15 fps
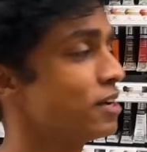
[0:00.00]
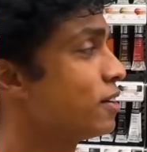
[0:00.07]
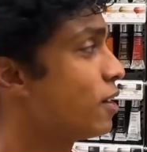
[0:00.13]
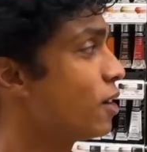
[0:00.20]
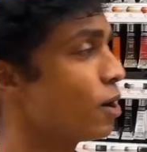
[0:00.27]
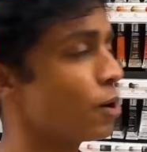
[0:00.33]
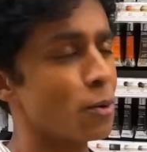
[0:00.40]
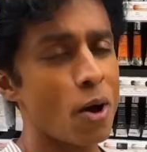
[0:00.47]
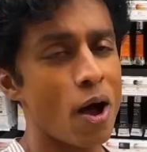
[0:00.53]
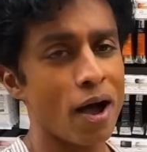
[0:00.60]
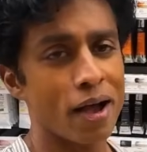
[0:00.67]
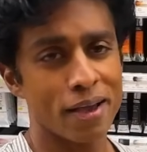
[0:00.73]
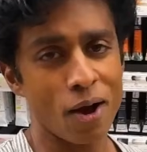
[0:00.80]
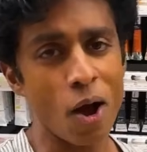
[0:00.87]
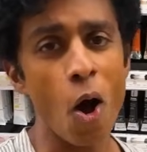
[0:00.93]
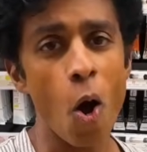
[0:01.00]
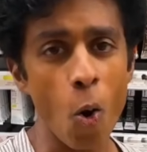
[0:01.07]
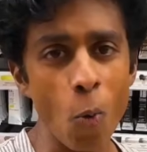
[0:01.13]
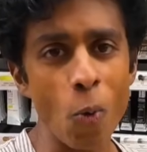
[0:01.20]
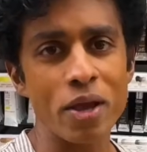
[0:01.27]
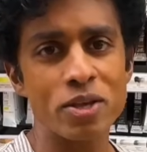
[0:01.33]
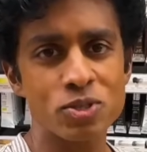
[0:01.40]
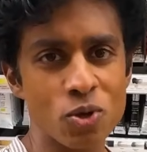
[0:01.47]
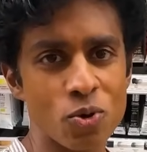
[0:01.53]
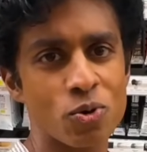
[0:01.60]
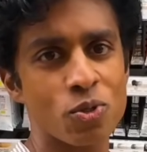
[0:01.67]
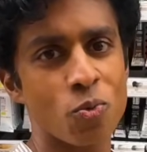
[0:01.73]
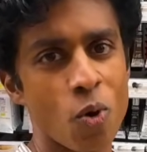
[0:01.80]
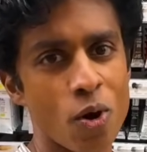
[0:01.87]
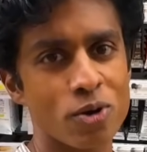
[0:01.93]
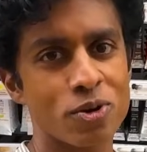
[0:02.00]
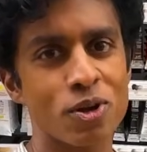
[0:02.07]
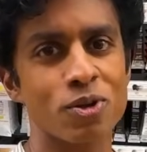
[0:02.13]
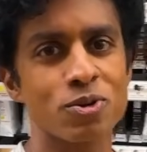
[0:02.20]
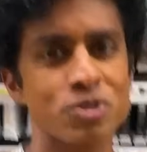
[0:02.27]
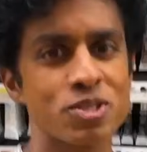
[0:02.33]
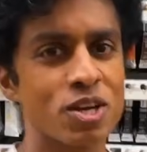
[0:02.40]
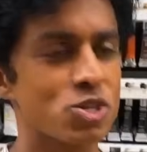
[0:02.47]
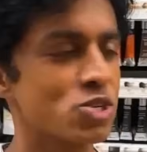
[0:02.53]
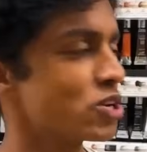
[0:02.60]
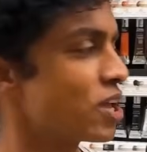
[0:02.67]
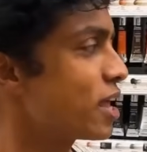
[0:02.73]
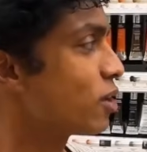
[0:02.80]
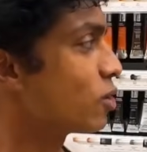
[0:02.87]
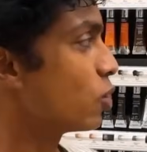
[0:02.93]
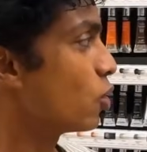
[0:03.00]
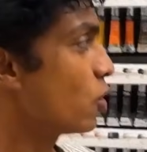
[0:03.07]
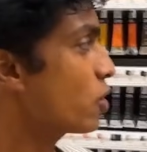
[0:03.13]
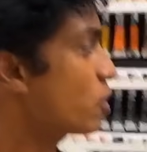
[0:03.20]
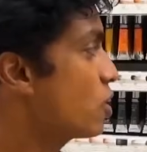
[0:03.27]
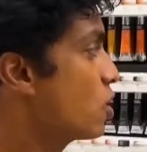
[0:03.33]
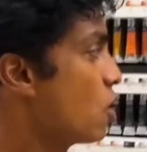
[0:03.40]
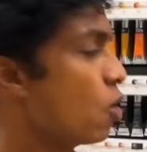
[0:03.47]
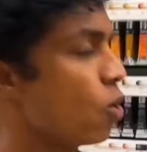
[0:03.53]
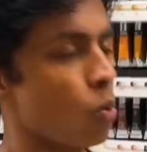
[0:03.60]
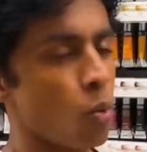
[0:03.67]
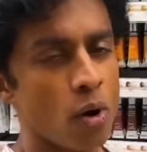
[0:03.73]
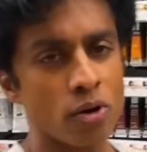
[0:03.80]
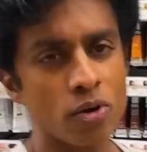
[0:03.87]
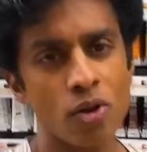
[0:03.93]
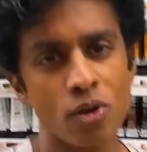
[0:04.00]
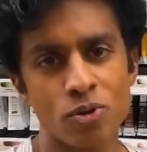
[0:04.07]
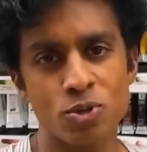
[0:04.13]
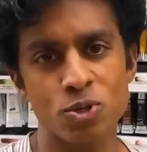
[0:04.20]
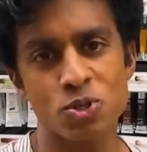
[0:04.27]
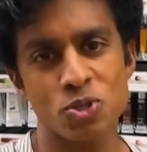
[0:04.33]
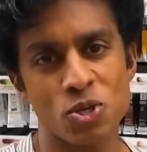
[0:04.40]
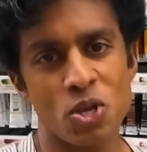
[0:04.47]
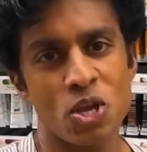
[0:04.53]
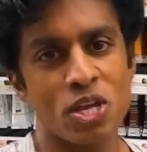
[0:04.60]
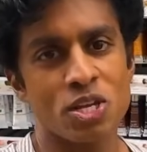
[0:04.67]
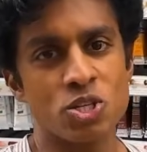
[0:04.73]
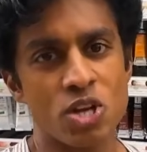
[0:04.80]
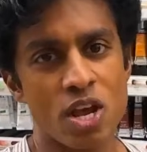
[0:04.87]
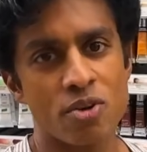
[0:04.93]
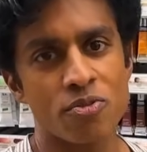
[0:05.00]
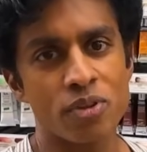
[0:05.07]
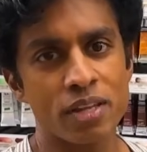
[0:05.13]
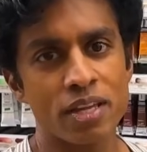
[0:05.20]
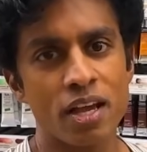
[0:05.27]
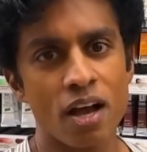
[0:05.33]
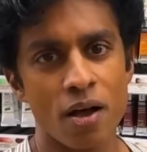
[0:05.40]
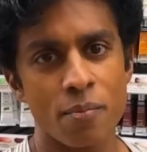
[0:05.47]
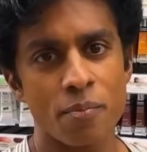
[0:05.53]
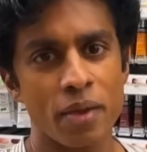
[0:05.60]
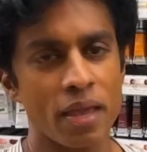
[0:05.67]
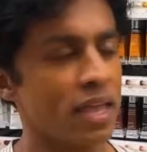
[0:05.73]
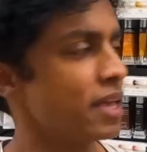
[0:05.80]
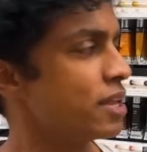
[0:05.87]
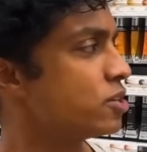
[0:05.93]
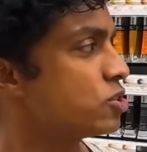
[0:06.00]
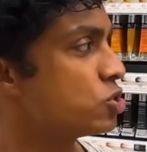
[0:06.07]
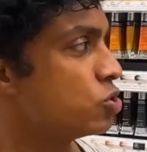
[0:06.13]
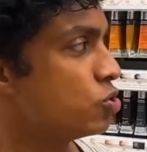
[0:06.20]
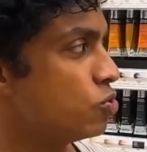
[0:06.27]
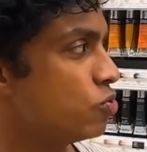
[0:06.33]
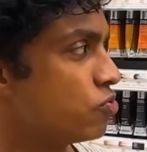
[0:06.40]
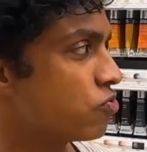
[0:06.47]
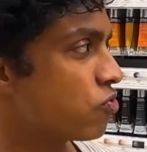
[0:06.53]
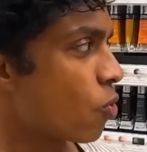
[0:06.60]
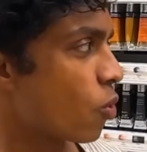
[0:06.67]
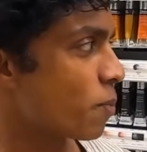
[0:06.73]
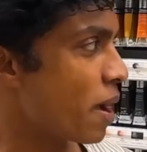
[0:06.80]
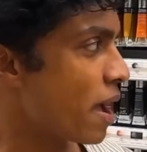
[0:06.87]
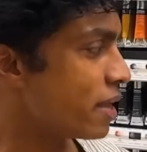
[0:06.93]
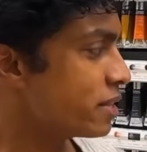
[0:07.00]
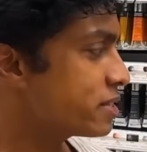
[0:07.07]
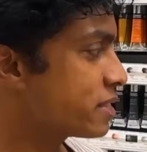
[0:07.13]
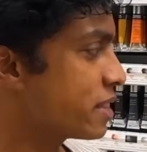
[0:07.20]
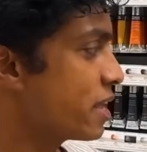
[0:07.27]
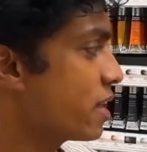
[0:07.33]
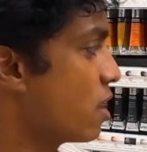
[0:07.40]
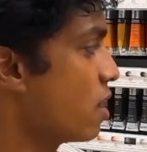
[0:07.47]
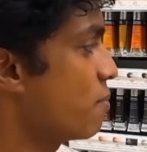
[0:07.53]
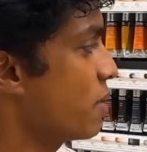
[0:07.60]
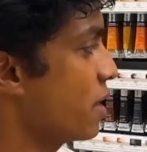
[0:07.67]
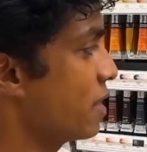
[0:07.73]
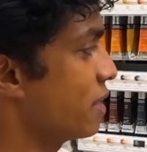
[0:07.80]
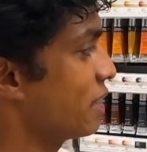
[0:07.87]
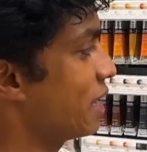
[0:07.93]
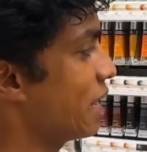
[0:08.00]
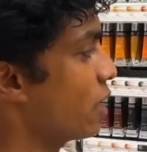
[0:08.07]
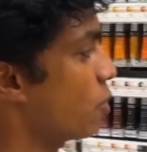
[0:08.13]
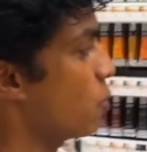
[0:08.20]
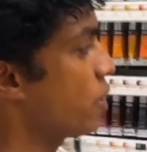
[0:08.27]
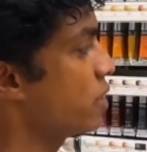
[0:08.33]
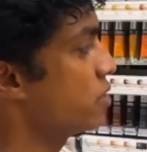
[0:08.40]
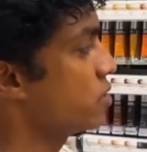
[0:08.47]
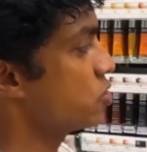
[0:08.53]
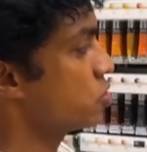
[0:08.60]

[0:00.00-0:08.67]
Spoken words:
I always go to the watercolor section and look. Watercolors generally come in two formats. They come in liquid